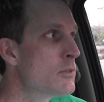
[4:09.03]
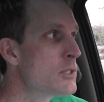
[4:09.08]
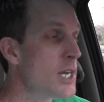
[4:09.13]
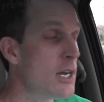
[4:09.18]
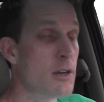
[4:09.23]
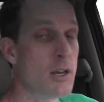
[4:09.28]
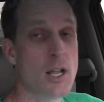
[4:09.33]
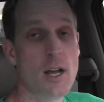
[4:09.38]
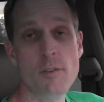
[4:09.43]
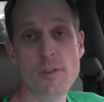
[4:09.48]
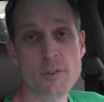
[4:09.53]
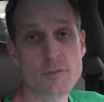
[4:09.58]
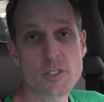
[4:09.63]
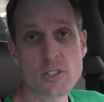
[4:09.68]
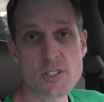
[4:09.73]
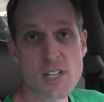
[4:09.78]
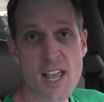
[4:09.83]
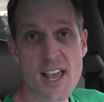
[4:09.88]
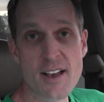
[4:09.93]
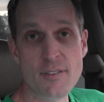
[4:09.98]
So I'd love it if
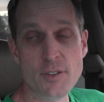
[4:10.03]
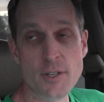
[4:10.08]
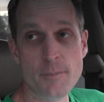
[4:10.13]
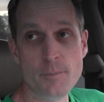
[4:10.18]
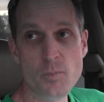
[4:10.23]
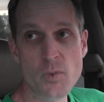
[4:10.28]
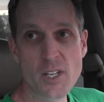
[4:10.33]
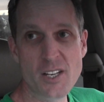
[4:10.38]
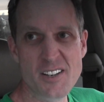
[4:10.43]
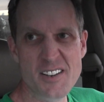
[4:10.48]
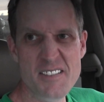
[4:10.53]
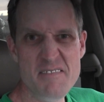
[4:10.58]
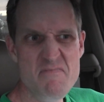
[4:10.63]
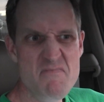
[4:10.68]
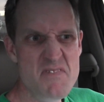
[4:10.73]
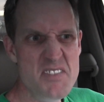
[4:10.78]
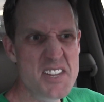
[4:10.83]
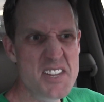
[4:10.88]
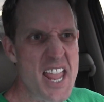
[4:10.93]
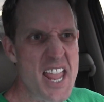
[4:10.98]
there's a heaven, and
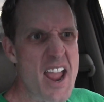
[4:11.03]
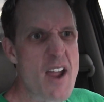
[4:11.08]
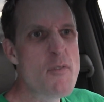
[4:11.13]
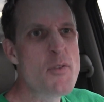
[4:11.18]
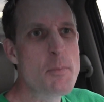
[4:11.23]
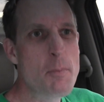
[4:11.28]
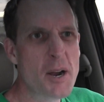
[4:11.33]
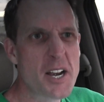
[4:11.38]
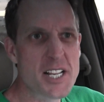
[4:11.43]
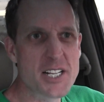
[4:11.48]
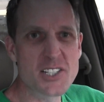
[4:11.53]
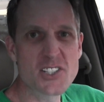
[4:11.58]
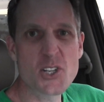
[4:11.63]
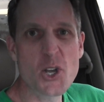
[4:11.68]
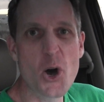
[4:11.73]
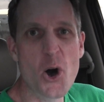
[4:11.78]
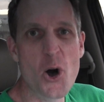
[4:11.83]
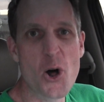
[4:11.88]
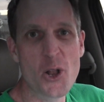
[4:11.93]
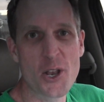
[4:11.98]
everybody
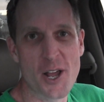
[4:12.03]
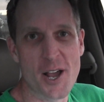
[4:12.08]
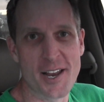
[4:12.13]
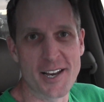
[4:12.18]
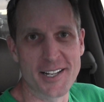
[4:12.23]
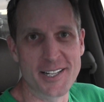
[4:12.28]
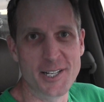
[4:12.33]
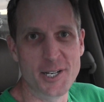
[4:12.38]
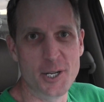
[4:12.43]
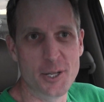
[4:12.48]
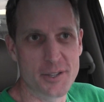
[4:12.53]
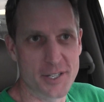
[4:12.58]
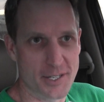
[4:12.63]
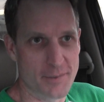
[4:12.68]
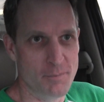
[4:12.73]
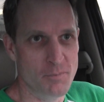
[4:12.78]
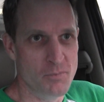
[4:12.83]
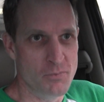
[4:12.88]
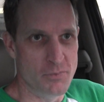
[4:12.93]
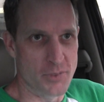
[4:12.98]
gets called on it. You know,
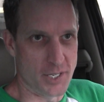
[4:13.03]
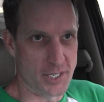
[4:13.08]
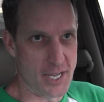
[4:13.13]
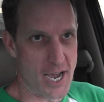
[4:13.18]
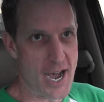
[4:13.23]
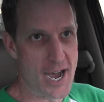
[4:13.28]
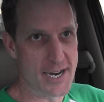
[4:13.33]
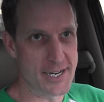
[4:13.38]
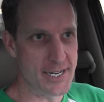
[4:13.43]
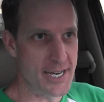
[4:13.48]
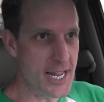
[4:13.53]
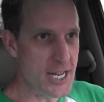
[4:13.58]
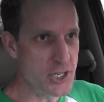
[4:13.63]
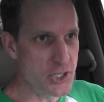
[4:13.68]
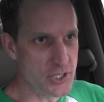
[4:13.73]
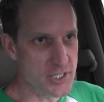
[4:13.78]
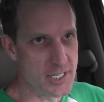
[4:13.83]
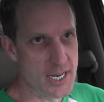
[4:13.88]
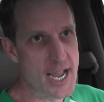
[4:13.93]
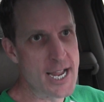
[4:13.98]
like the God and
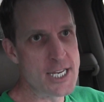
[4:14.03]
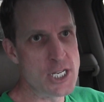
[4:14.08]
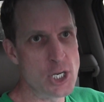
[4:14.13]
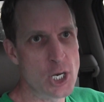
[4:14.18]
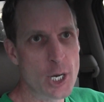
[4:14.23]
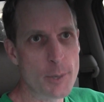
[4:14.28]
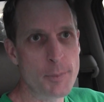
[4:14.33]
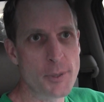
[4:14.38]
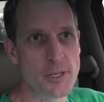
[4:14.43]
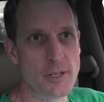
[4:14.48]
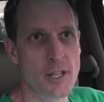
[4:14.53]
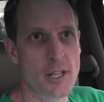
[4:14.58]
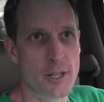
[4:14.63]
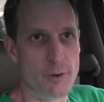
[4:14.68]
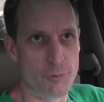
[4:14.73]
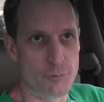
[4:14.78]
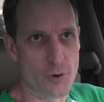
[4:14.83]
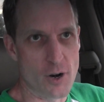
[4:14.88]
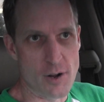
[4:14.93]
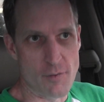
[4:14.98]
angels line you up and
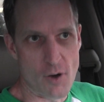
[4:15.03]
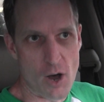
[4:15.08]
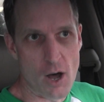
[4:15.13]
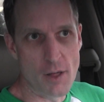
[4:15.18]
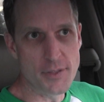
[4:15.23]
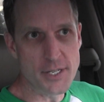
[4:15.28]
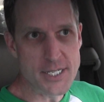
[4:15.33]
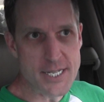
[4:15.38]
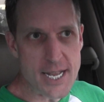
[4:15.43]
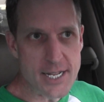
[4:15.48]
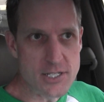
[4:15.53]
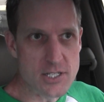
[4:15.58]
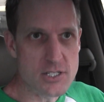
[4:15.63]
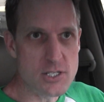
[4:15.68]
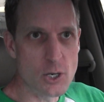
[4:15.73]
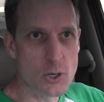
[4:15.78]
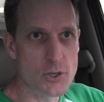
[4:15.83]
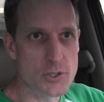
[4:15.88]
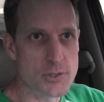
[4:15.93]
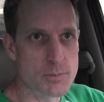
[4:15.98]
in front of all the dead
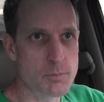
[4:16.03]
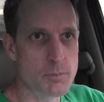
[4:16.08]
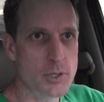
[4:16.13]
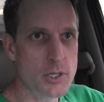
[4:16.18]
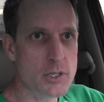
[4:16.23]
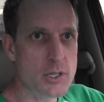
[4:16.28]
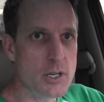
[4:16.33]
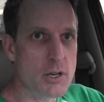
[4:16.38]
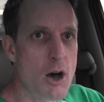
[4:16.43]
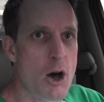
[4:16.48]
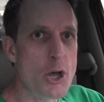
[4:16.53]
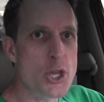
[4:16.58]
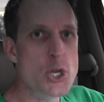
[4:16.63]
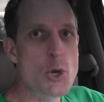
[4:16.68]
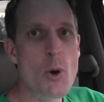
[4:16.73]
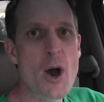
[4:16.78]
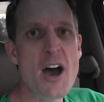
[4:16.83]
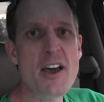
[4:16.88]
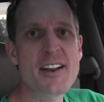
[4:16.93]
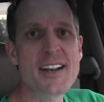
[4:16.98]
souls, call
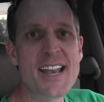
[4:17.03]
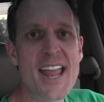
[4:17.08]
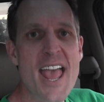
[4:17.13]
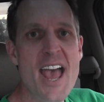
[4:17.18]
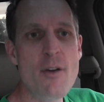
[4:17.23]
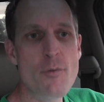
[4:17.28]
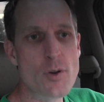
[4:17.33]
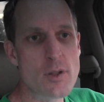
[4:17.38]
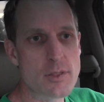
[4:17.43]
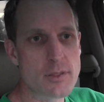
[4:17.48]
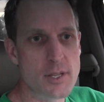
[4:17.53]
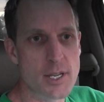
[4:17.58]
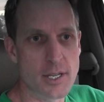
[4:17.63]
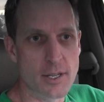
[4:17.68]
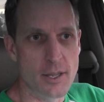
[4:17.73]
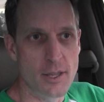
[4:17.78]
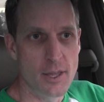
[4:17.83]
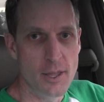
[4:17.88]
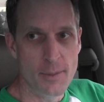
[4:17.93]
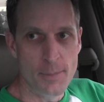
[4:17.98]
you out on
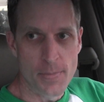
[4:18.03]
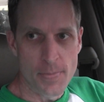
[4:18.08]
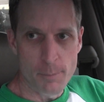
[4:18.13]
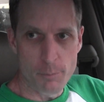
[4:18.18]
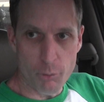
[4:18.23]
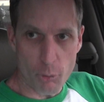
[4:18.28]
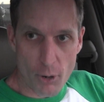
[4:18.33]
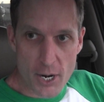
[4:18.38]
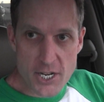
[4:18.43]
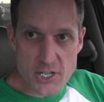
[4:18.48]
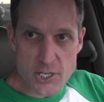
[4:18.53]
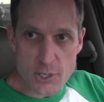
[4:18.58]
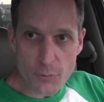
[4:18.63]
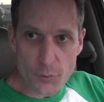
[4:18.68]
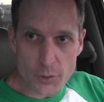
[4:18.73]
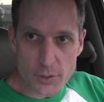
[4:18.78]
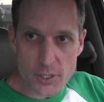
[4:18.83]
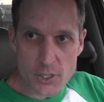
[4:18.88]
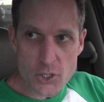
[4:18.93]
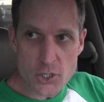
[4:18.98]
everything. Praise
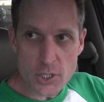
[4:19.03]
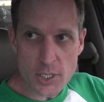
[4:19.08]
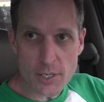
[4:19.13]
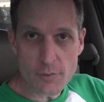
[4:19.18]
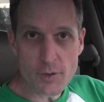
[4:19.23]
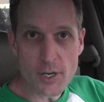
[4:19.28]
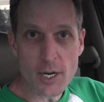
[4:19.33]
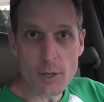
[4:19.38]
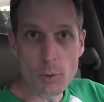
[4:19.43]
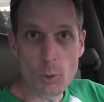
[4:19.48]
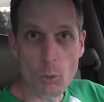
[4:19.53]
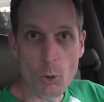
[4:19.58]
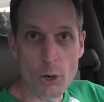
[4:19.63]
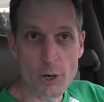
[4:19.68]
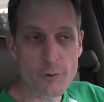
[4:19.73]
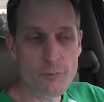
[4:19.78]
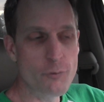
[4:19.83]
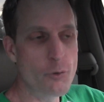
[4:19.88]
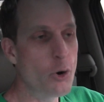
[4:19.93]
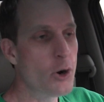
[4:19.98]
you for things you never got
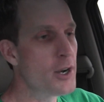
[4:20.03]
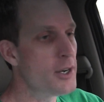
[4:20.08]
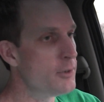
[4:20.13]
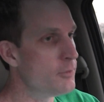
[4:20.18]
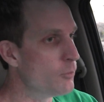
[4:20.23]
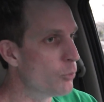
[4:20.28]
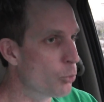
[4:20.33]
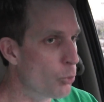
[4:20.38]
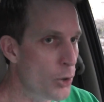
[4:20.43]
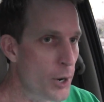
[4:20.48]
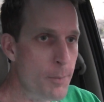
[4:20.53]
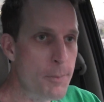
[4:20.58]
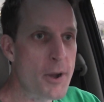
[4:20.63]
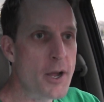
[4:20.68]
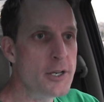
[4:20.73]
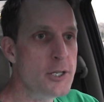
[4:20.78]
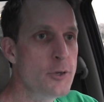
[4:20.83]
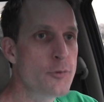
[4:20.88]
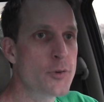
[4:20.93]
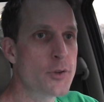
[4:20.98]
rewarded for, and
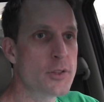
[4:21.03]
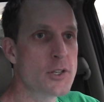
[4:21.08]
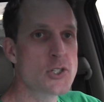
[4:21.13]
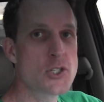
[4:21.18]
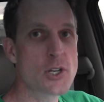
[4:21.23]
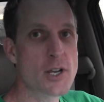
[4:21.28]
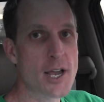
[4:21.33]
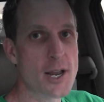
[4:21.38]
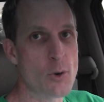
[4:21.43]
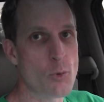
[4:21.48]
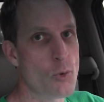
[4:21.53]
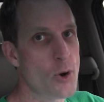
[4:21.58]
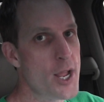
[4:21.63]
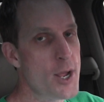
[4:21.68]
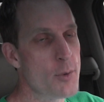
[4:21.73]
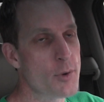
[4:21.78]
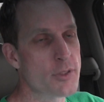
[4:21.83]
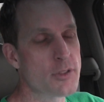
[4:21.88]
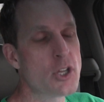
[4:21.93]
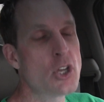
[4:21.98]
rip on you for things you got
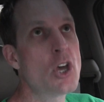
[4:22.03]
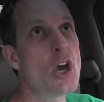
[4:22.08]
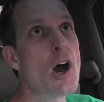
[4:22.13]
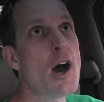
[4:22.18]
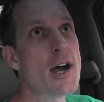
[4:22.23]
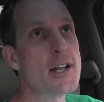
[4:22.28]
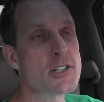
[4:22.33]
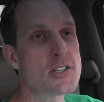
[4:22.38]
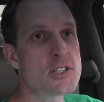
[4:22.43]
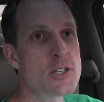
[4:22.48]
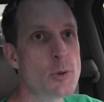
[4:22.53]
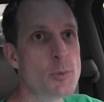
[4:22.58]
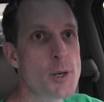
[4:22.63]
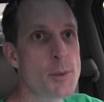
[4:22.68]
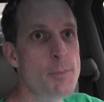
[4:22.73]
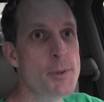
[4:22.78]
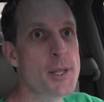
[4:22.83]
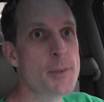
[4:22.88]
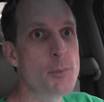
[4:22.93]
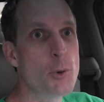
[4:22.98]
away with. God, so
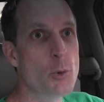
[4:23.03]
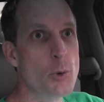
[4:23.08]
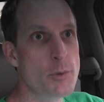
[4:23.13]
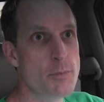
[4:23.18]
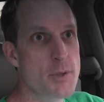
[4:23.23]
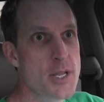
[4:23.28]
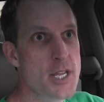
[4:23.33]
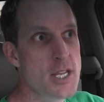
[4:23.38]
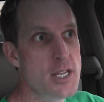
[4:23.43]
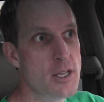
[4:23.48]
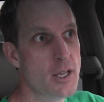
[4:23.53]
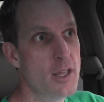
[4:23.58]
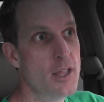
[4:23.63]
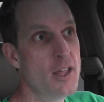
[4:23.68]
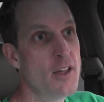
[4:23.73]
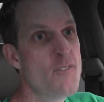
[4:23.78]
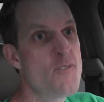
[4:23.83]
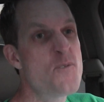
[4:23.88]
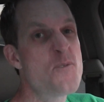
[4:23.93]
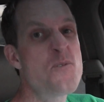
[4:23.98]
many people would be
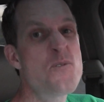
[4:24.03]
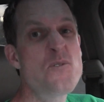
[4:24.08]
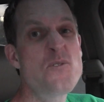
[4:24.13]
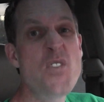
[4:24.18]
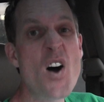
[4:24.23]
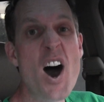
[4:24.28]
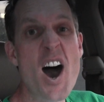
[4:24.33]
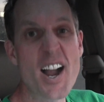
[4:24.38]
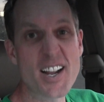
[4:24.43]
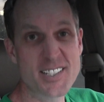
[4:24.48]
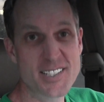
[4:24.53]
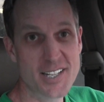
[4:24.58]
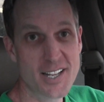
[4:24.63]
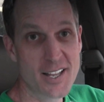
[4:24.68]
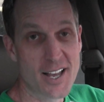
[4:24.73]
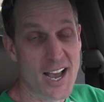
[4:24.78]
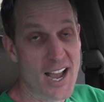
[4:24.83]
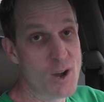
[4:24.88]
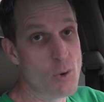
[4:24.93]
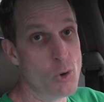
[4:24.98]
fucked.
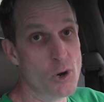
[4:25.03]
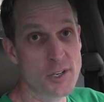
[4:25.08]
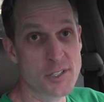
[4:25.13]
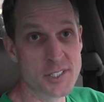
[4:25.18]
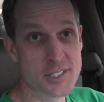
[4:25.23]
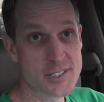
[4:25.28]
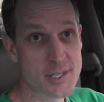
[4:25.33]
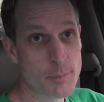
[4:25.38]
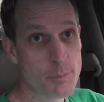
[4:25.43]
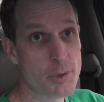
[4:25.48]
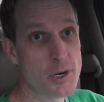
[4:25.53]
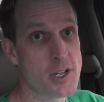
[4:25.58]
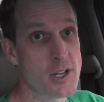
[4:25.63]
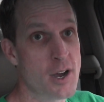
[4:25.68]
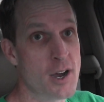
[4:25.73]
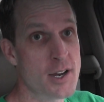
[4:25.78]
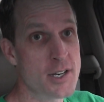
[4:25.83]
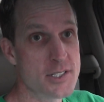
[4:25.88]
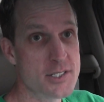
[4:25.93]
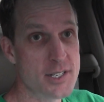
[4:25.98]
I wouldn't, because I'm
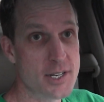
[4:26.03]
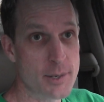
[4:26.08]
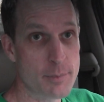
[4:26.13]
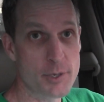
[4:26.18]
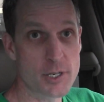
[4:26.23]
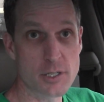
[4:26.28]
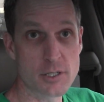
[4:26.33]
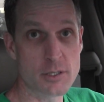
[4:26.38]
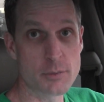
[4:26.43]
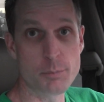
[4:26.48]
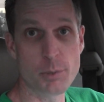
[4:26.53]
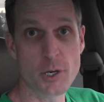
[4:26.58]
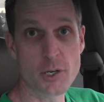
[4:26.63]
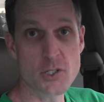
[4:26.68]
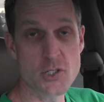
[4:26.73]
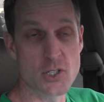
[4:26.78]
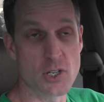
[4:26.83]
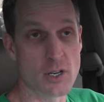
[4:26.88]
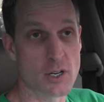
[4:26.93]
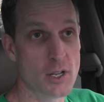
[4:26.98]
pretty honest and I've been a good
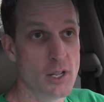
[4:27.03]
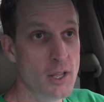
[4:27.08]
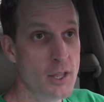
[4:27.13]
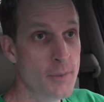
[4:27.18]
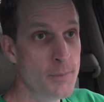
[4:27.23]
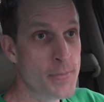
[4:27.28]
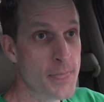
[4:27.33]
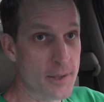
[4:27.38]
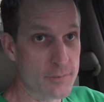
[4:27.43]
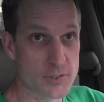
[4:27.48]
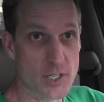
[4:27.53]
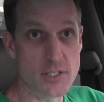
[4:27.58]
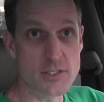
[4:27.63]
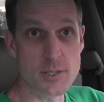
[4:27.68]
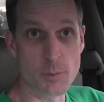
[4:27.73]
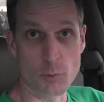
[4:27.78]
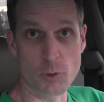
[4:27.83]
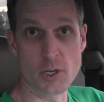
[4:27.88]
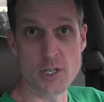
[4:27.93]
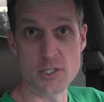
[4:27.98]
person. I've
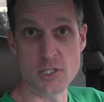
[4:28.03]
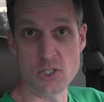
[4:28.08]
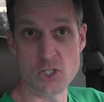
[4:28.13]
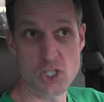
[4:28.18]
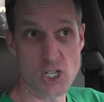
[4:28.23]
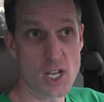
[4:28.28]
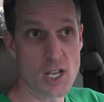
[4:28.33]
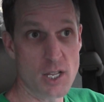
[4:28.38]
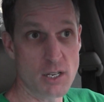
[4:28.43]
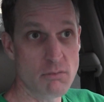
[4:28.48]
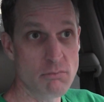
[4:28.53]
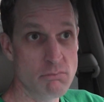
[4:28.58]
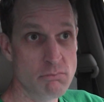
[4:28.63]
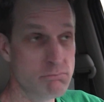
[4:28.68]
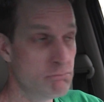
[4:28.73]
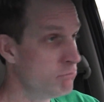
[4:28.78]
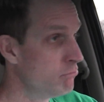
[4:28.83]
done some crazy shit.